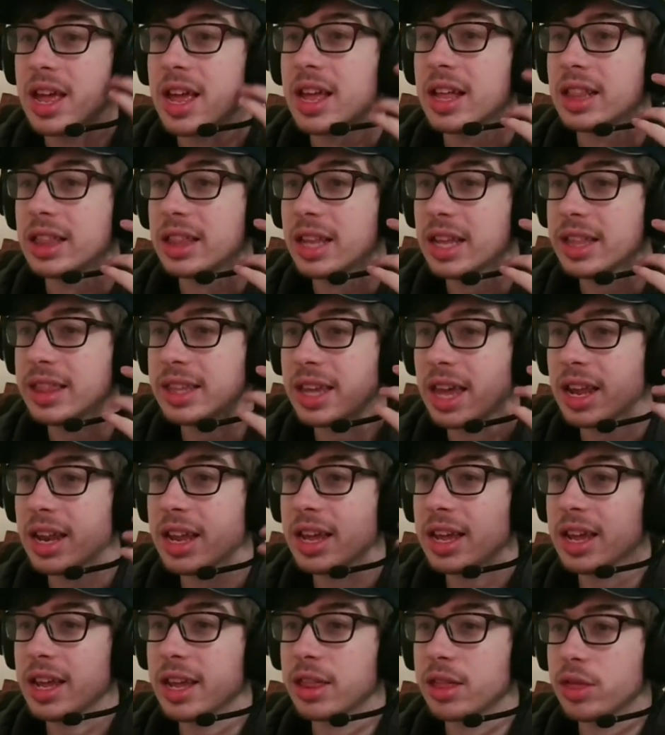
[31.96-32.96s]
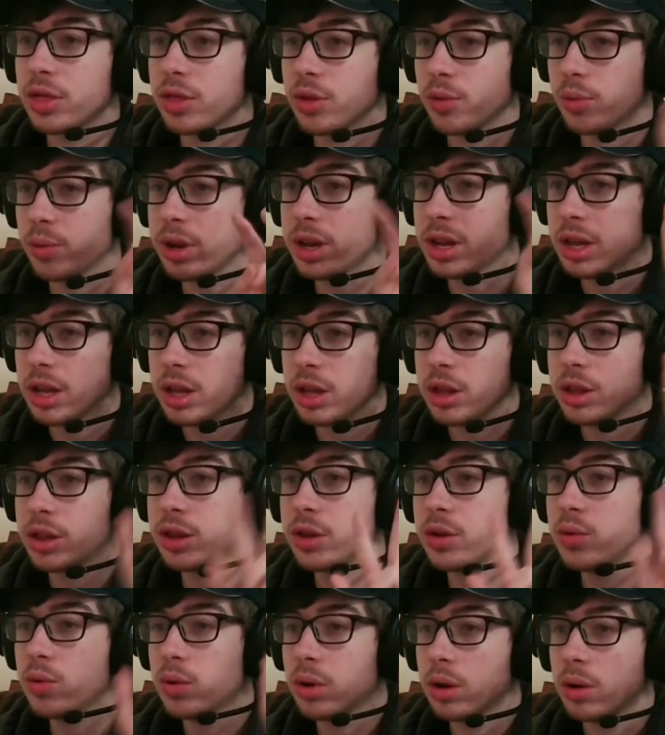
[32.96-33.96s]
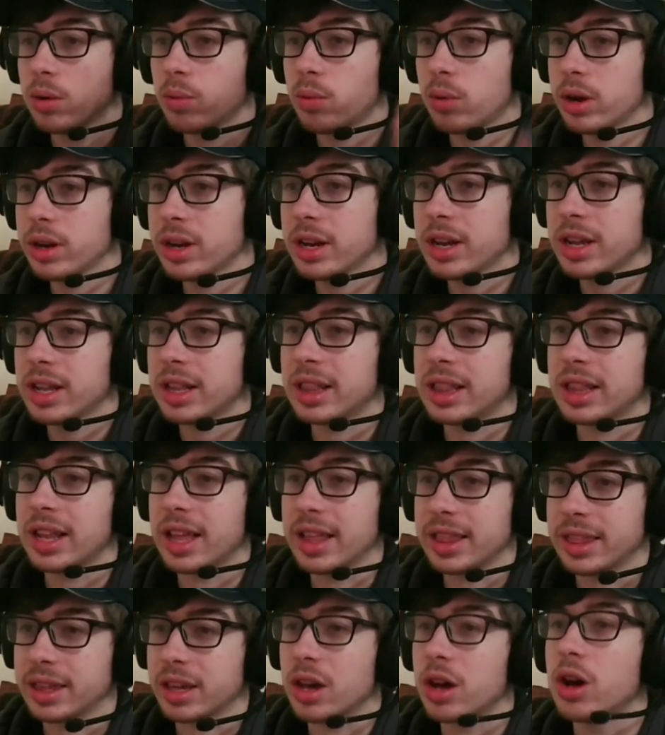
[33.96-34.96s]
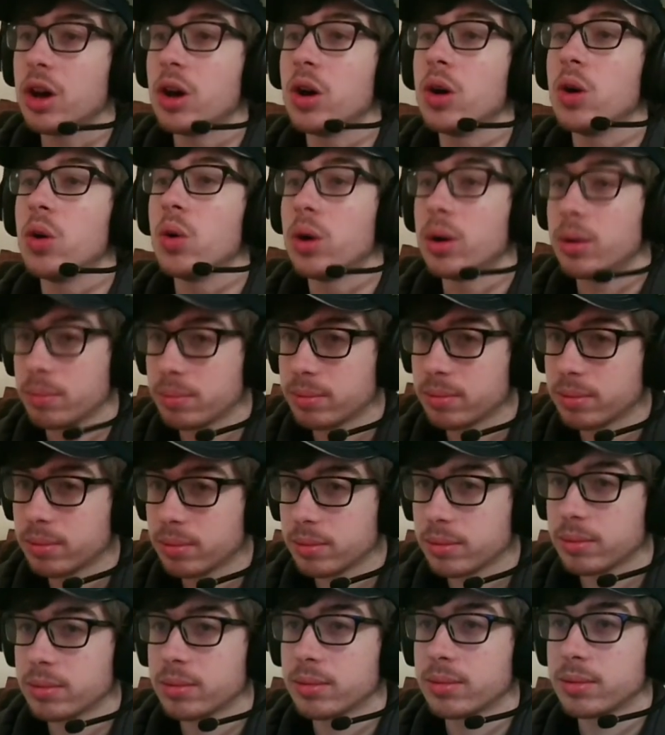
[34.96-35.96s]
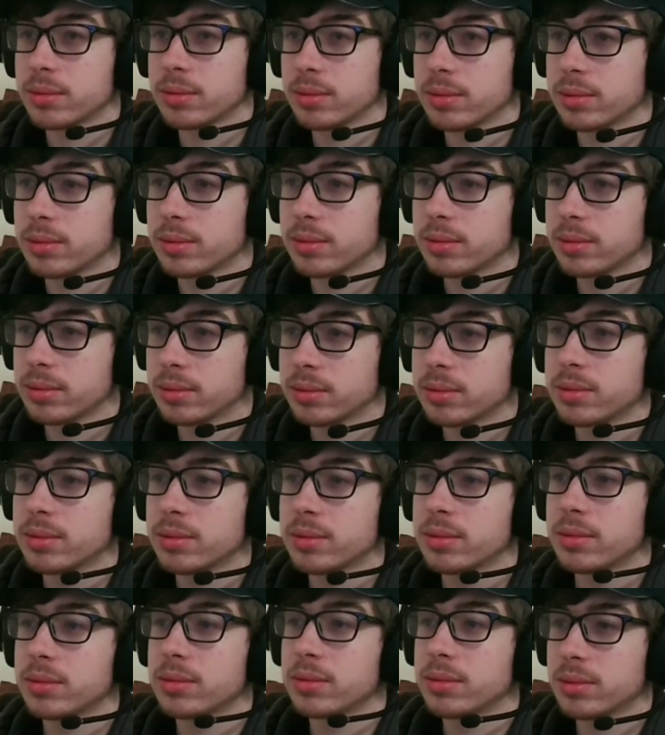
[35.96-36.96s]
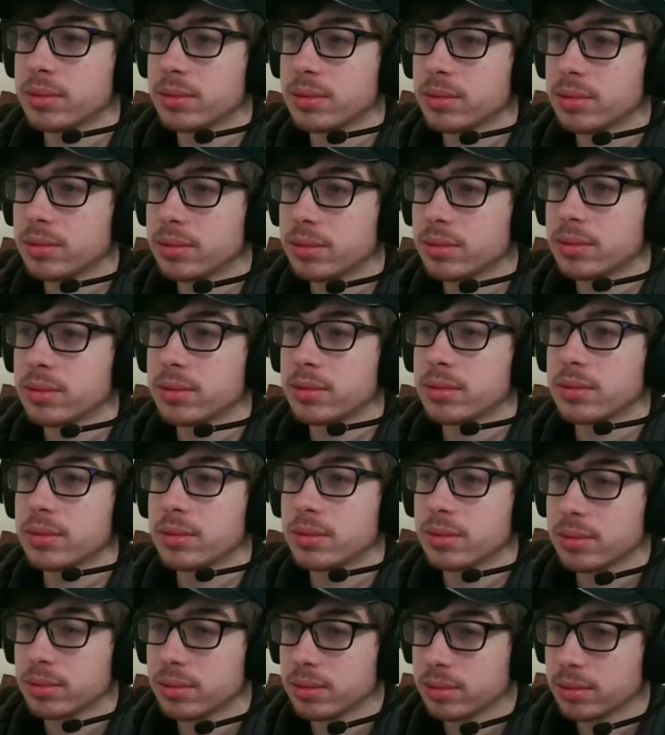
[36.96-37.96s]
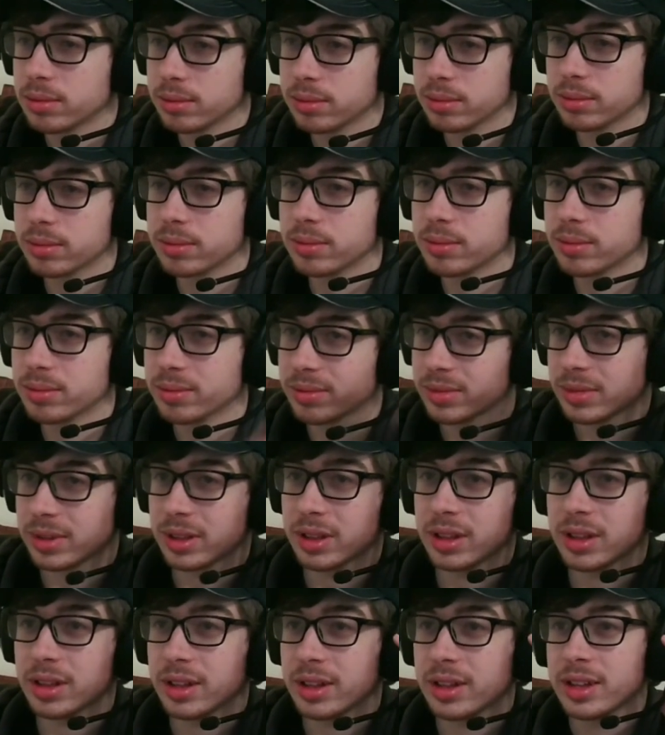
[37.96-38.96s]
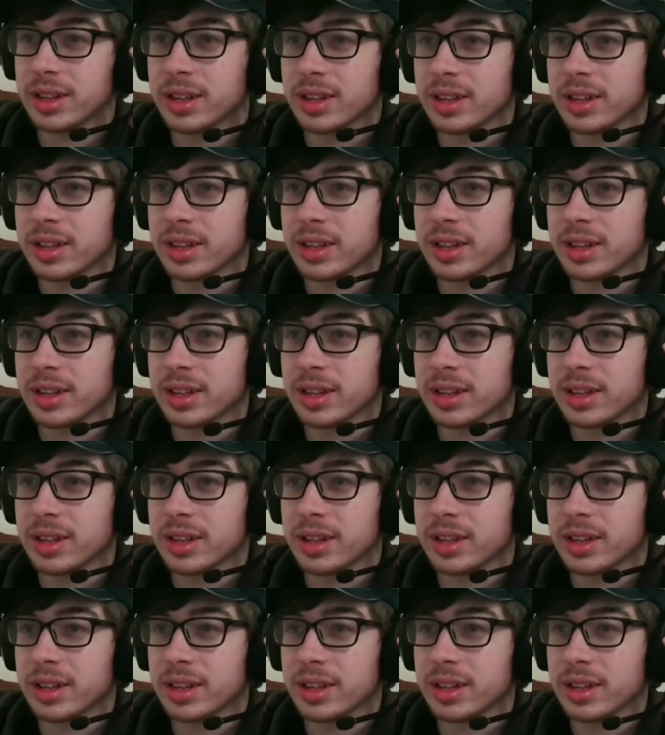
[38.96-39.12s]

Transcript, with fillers: let's get it in 3, 2, 1, let's go. So guys, what do you want to do today? I don't know, dude. It's up to you. Ooh,